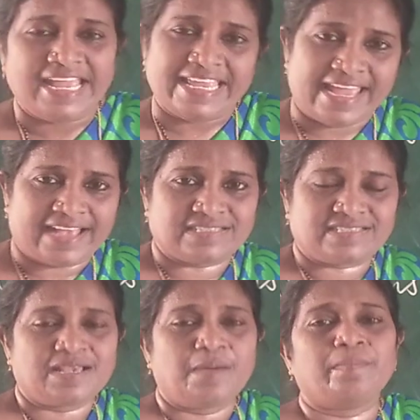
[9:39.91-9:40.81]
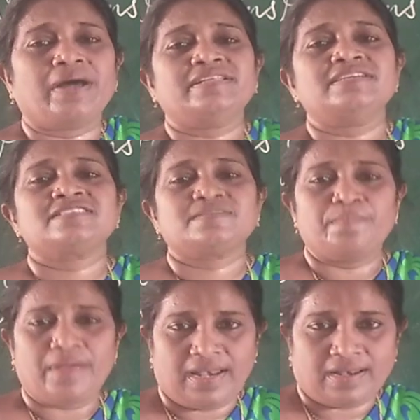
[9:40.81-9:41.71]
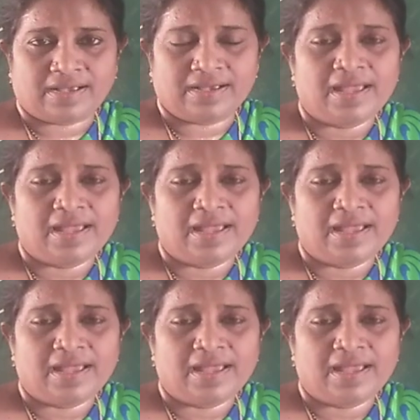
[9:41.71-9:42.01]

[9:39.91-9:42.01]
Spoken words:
Yes, mother's milk.